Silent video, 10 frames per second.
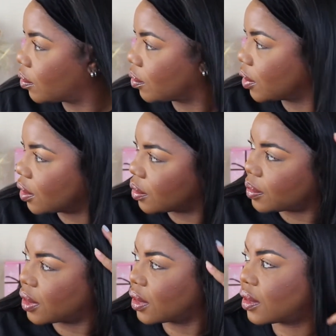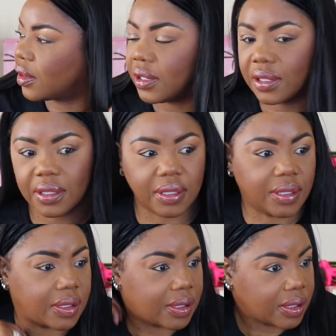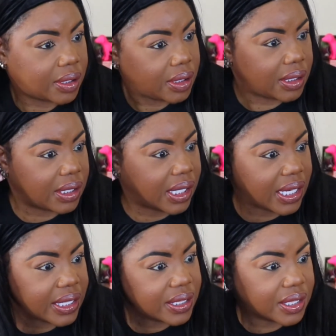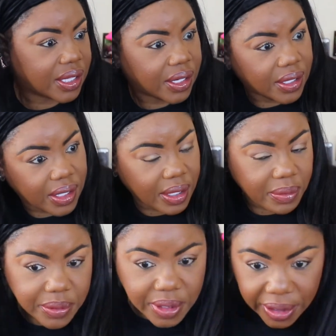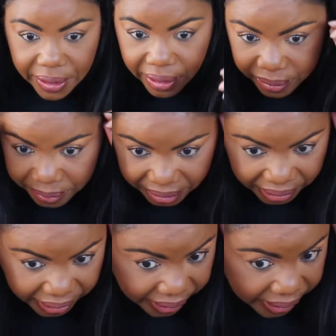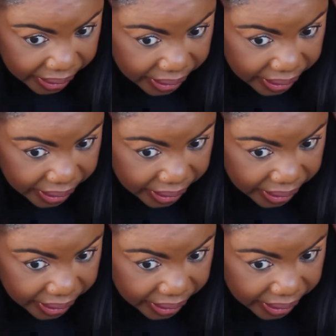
Real quick. I like this hair. I want the curling one now.